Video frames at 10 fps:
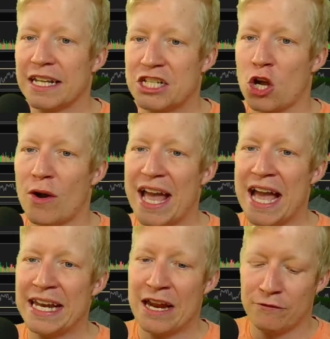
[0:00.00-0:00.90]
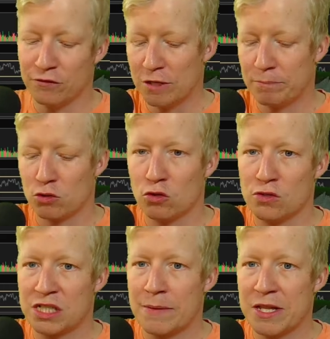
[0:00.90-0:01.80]
let's go ahead and flip
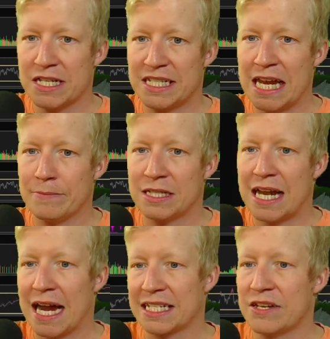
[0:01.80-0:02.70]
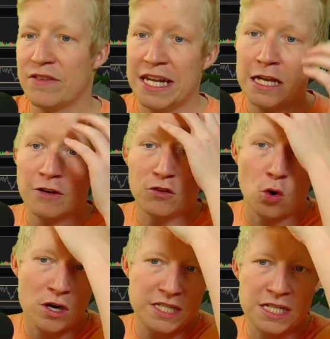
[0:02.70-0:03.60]
through some of the same stocks. NVIDIA, of
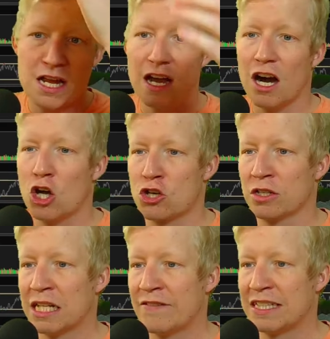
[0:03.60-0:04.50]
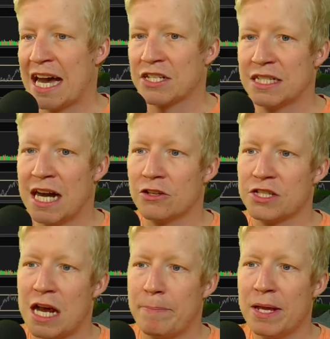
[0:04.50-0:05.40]
course,
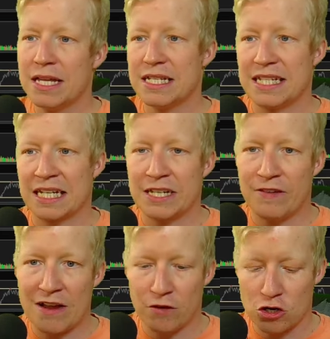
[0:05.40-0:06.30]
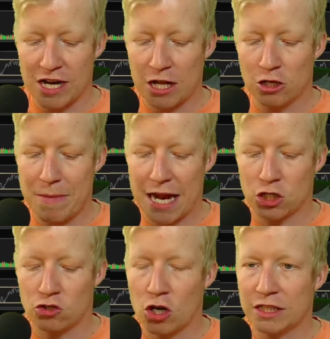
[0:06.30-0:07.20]
$111,000 up, $6,500
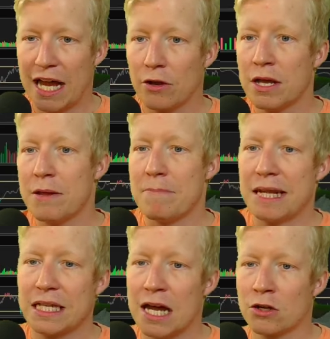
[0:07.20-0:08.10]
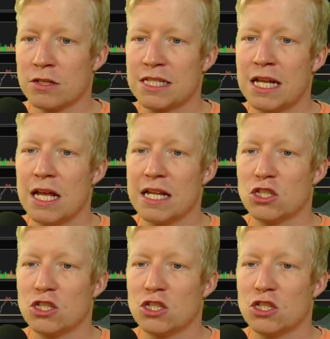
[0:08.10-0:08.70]
max drawdown. McDonald's,